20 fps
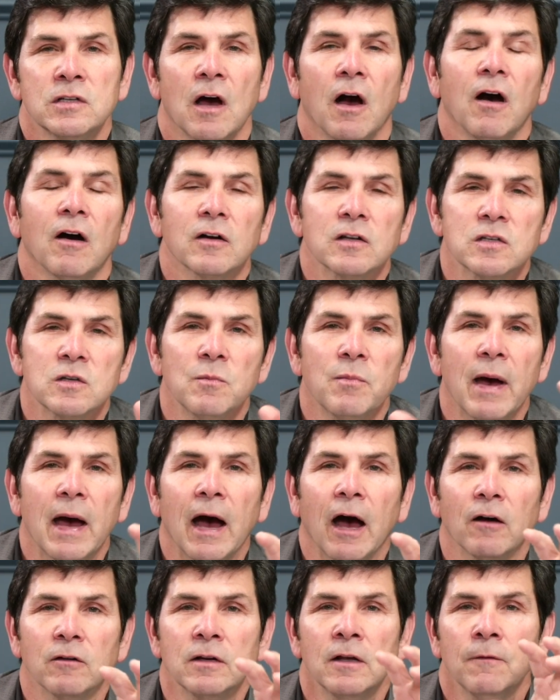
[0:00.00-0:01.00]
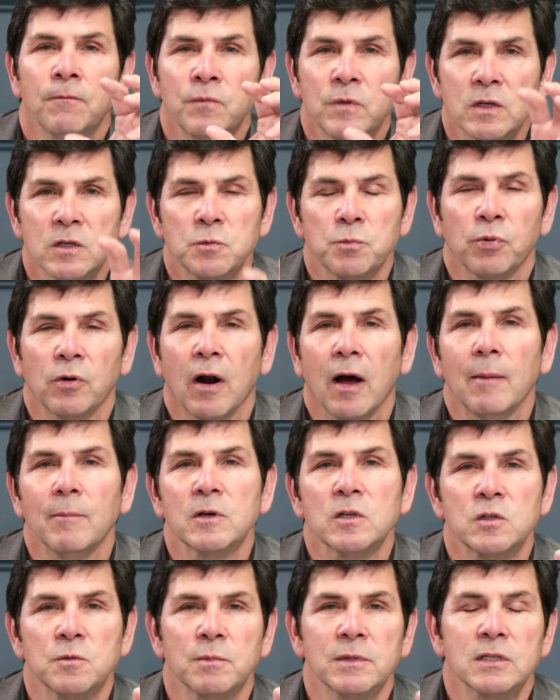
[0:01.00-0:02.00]
talks about this
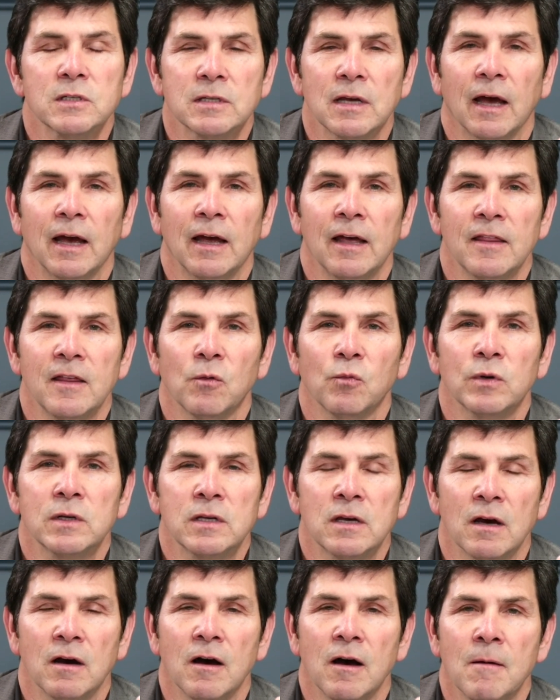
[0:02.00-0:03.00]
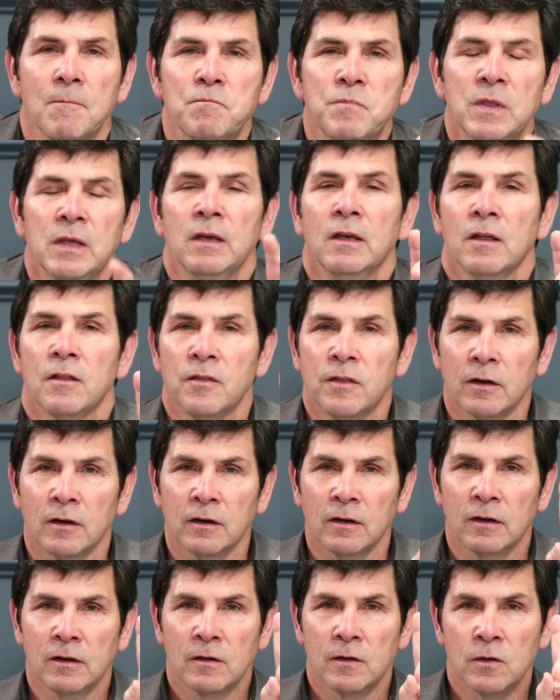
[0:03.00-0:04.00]
promised Messiah that would come,
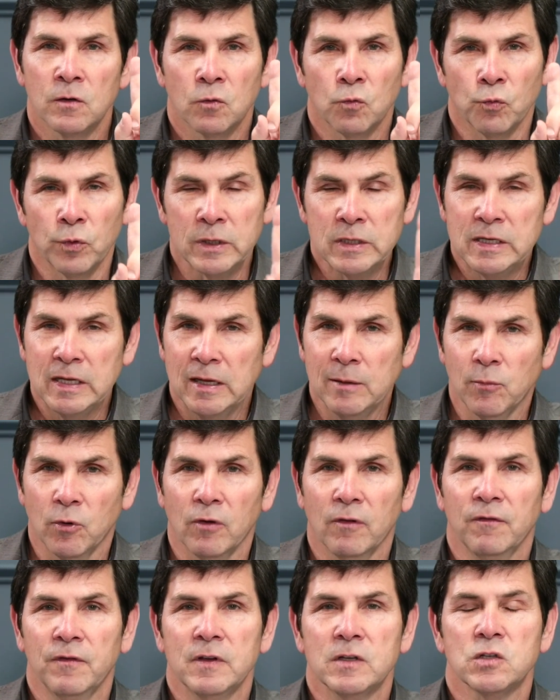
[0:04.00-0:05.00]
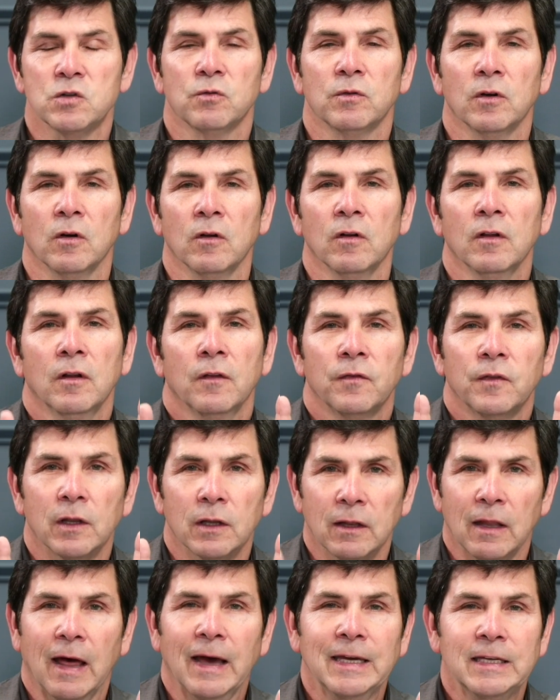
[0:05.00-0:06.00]
the Redeemer of Israel, the
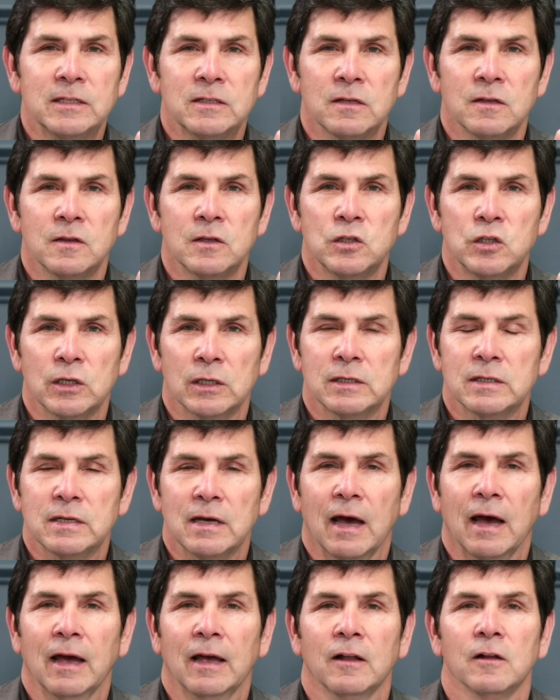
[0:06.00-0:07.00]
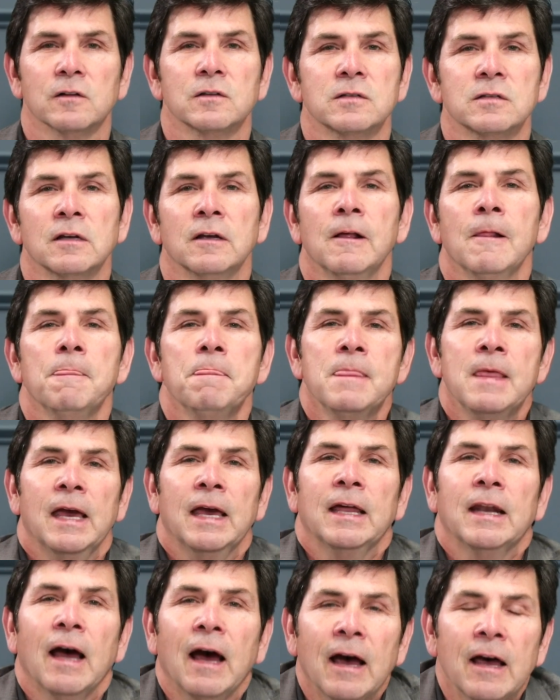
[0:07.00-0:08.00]
light to the Gentiles.
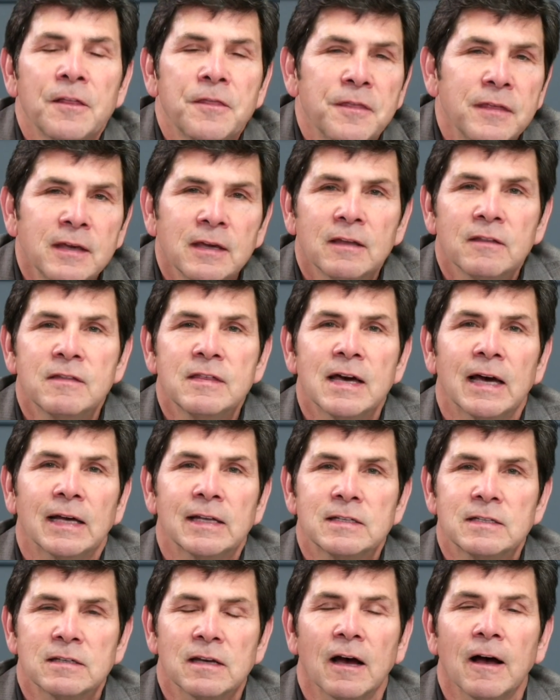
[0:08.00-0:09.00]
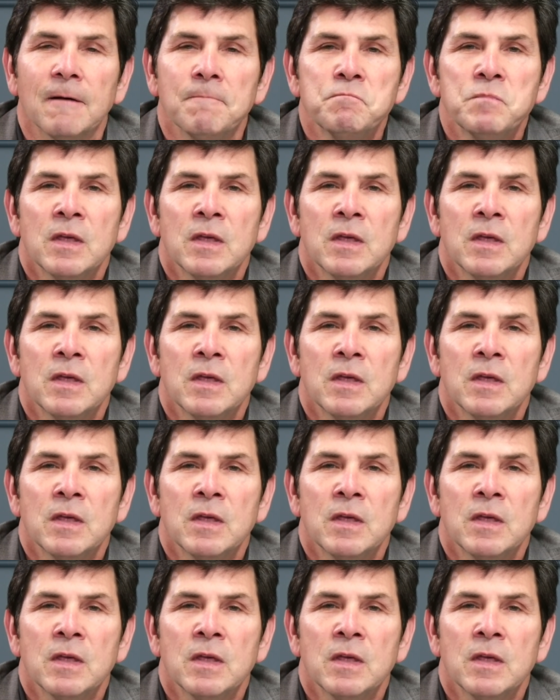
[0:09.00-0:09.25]
And I think that